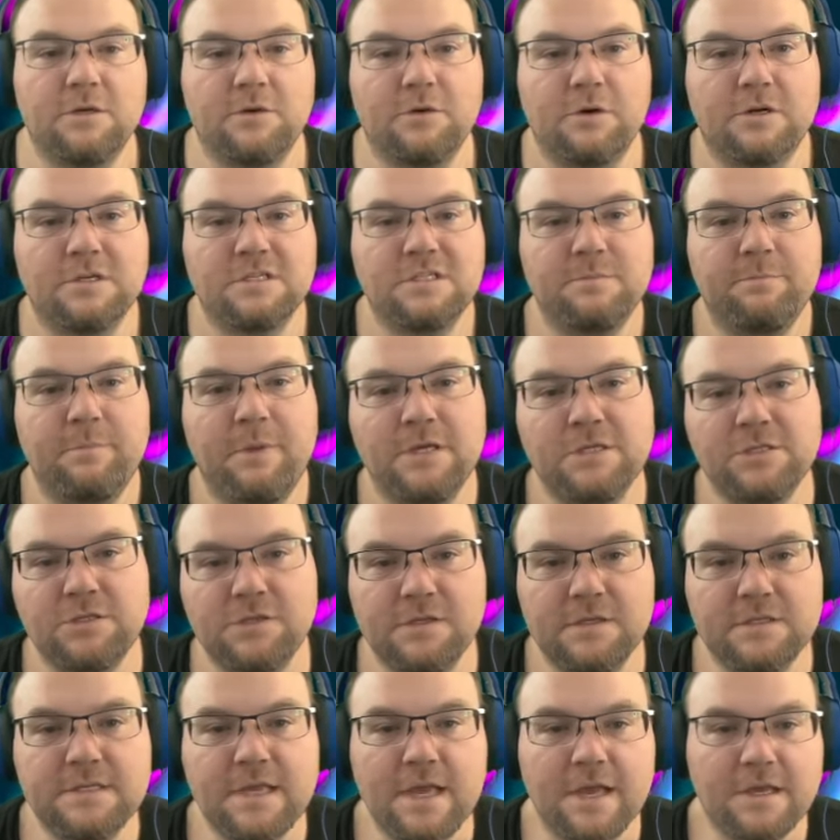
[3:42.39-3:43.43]
So her
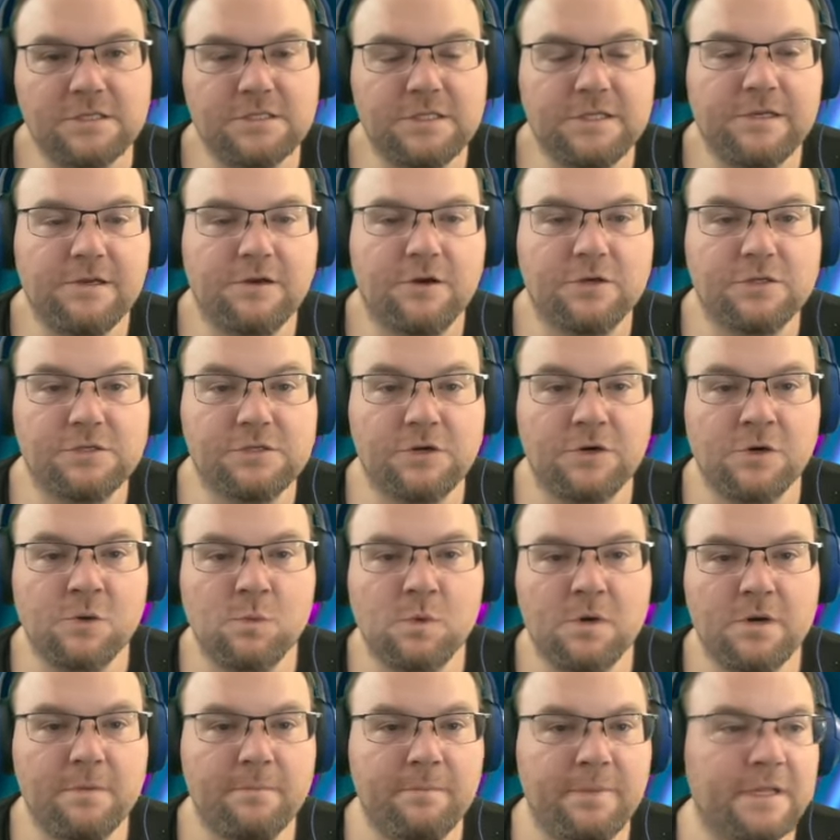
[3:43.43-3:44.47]
special is actually her
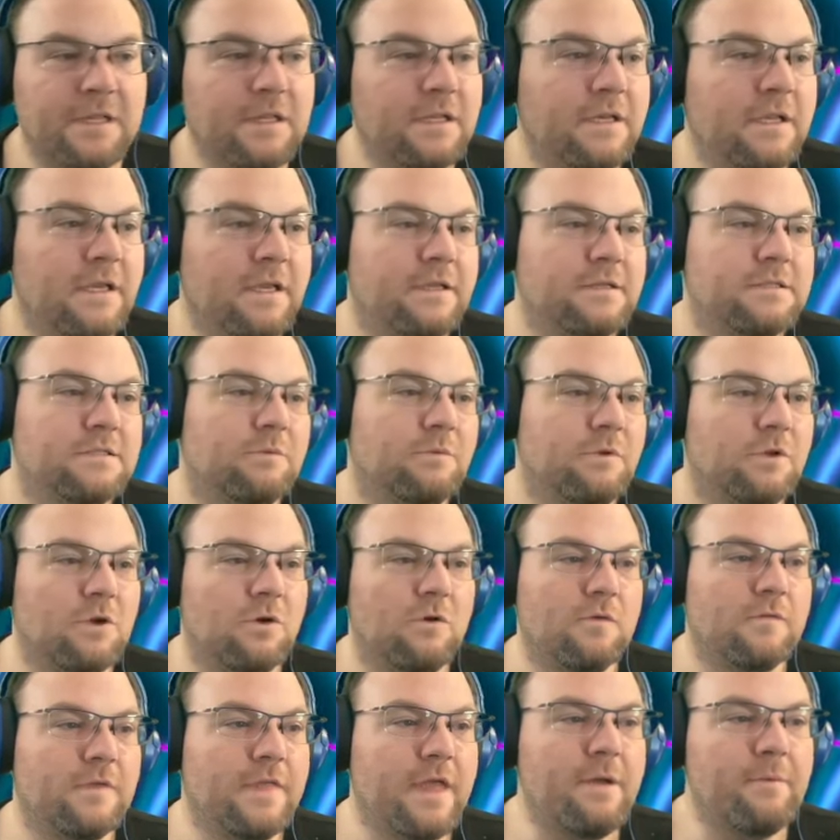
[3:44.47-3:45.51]
turn 1 ability, so
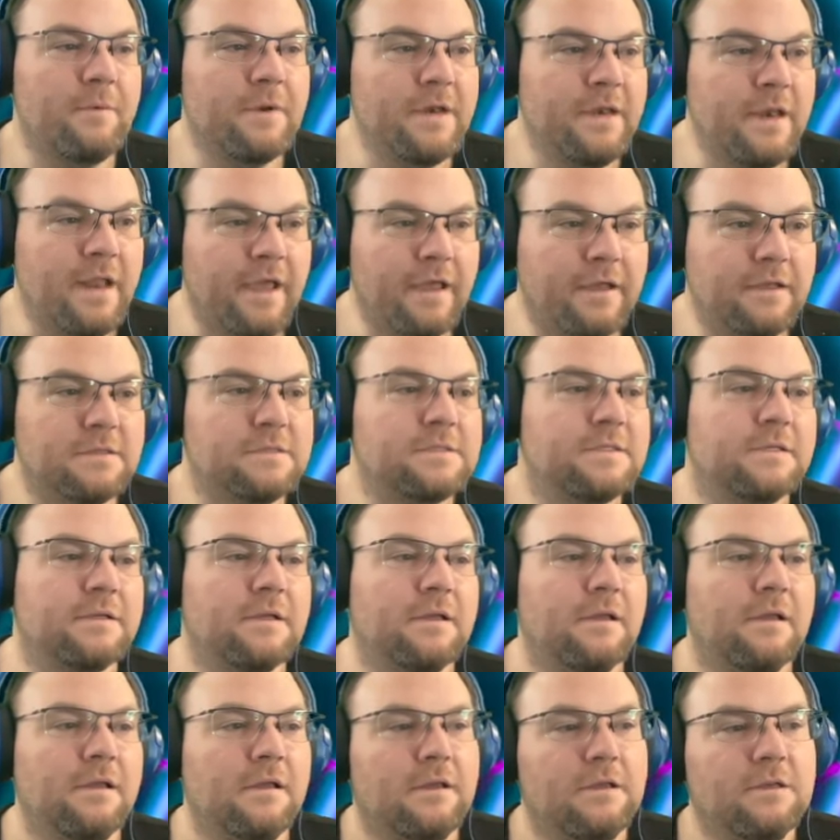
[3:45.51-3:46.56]
we'll go over that one
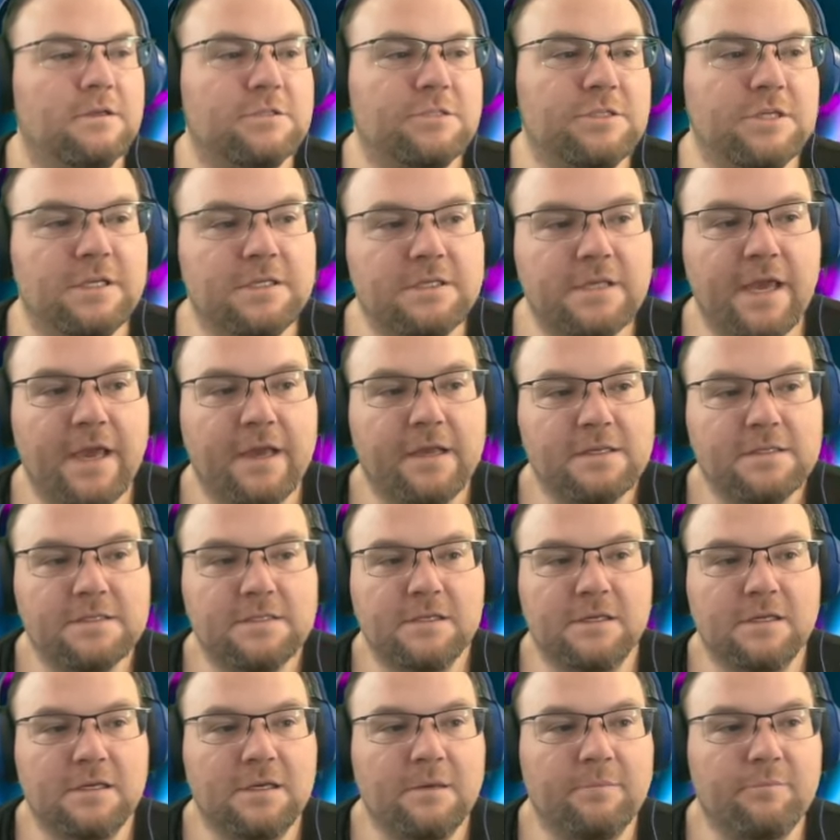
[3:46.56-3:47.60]
next. She
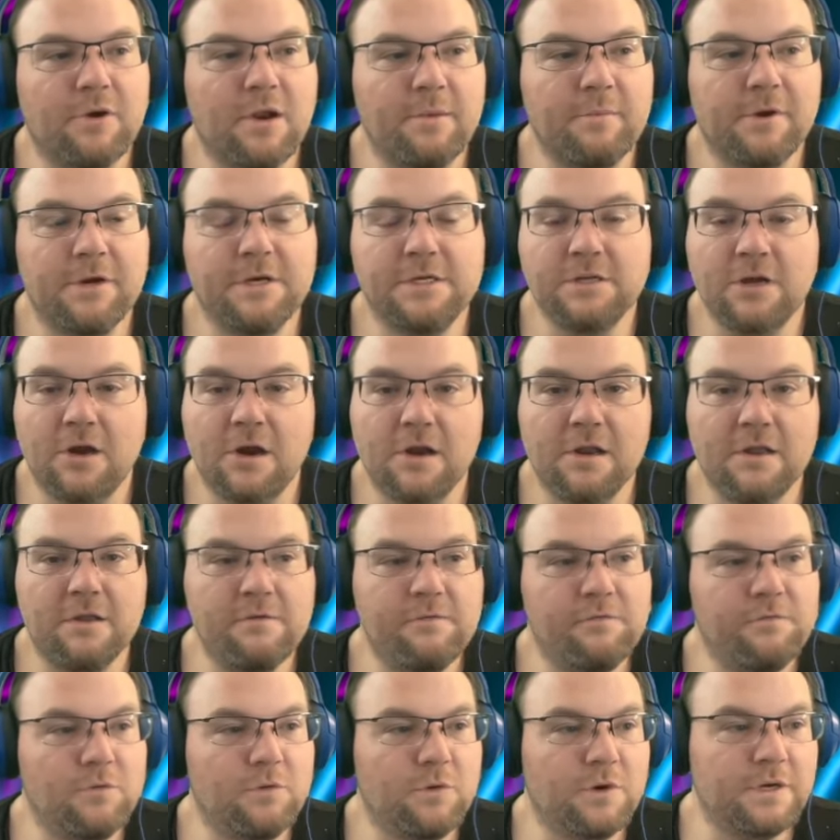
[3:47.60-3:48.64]
attacks the primary
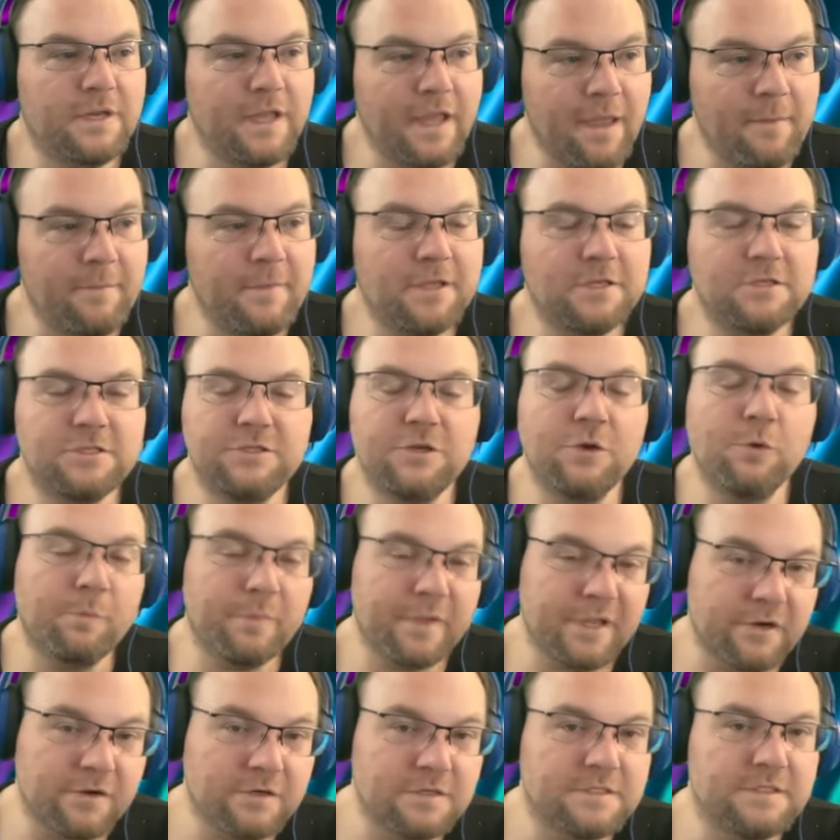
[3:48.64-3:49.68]
target for damage,
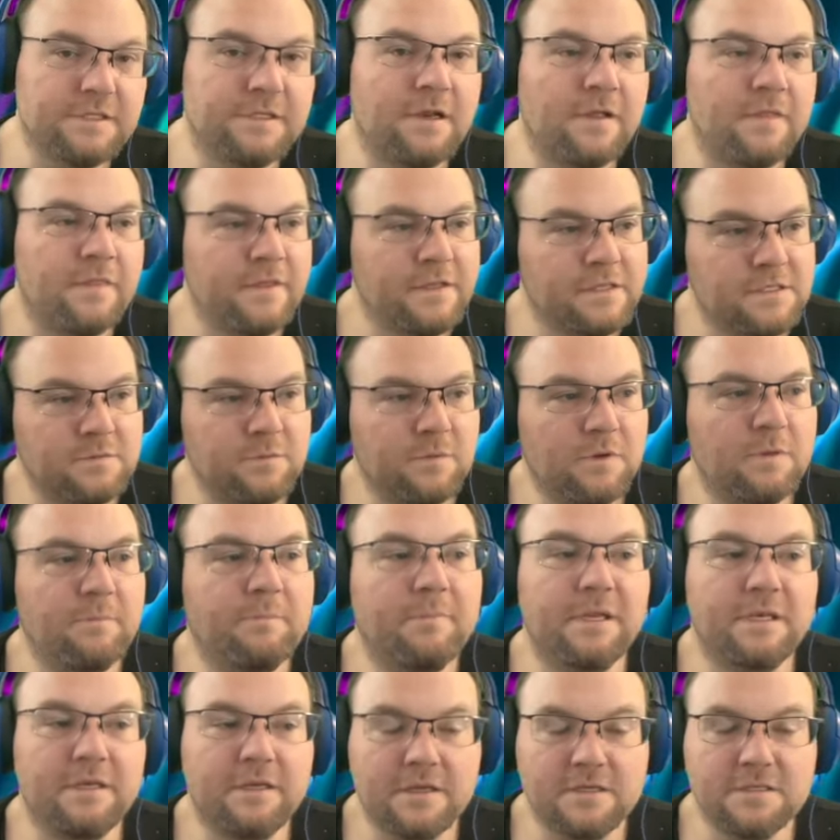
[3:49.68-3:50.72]
no piercing on this
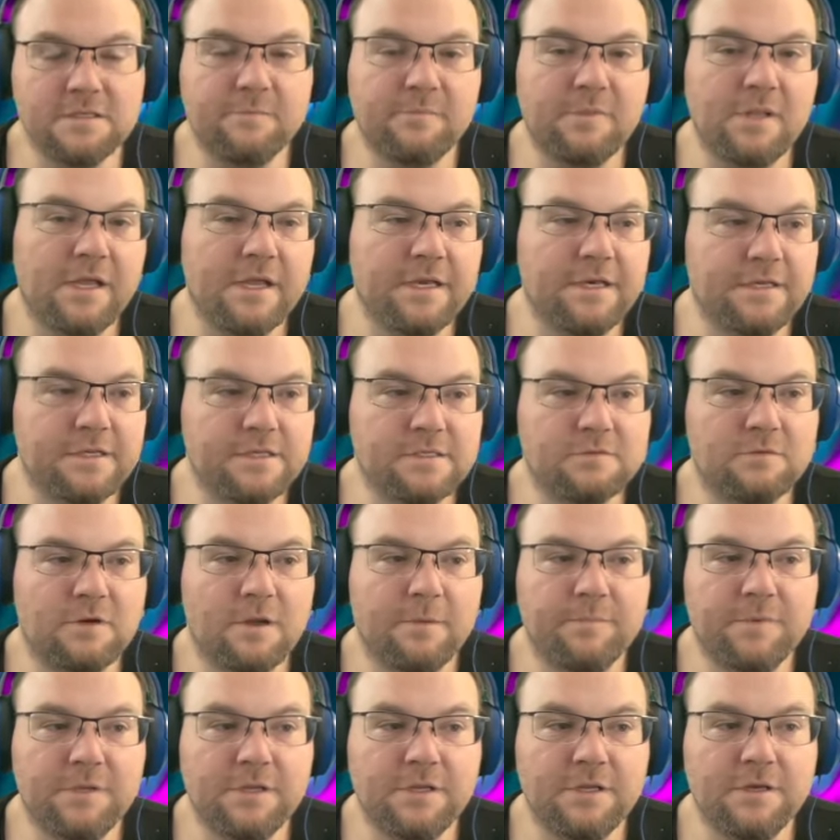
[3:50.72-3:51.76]
one, but does apply
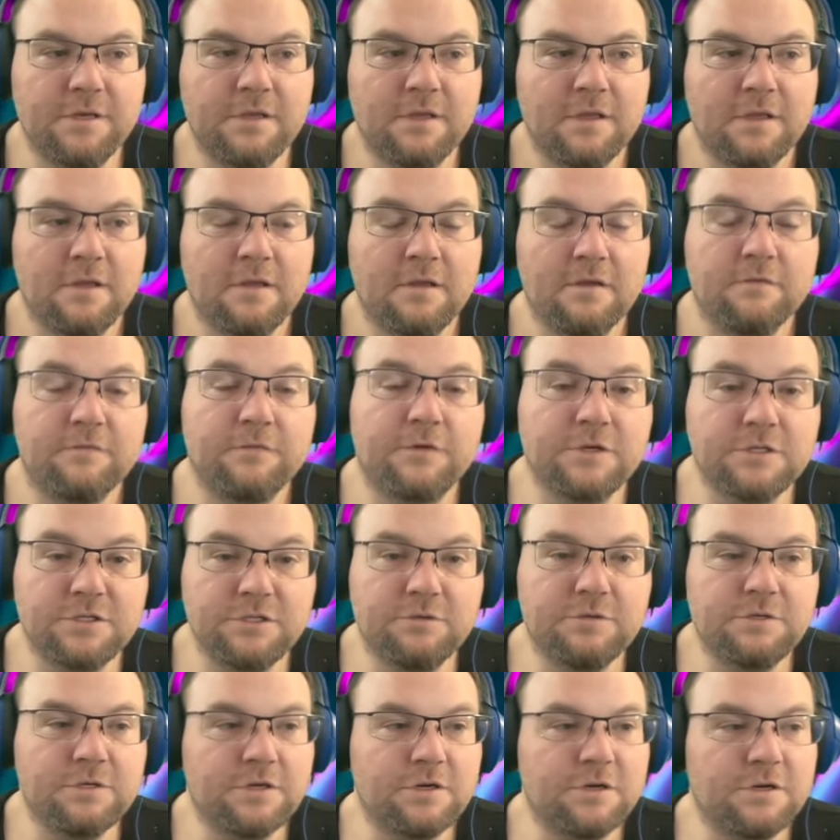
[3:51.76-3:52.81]
Disrupted for
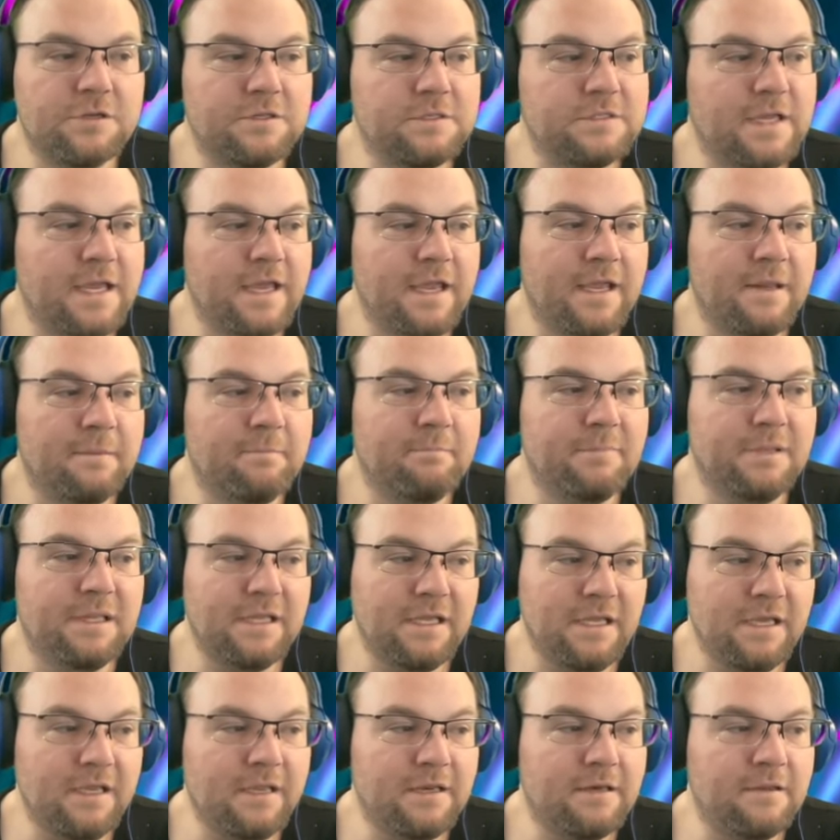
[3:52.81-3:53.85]
2 turns and
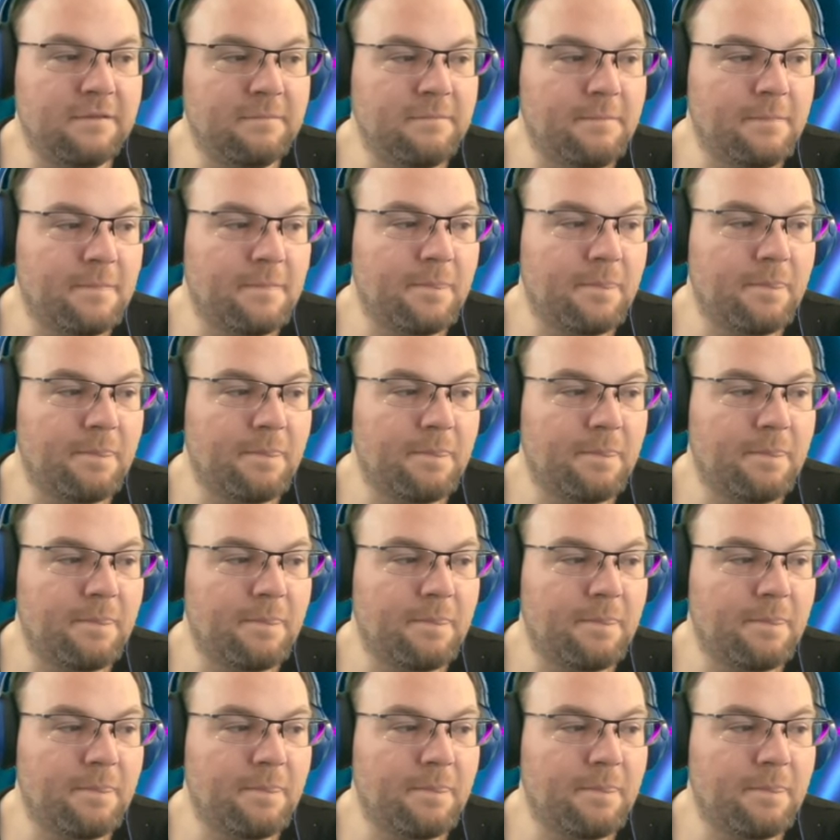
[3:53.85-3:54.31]
bleed.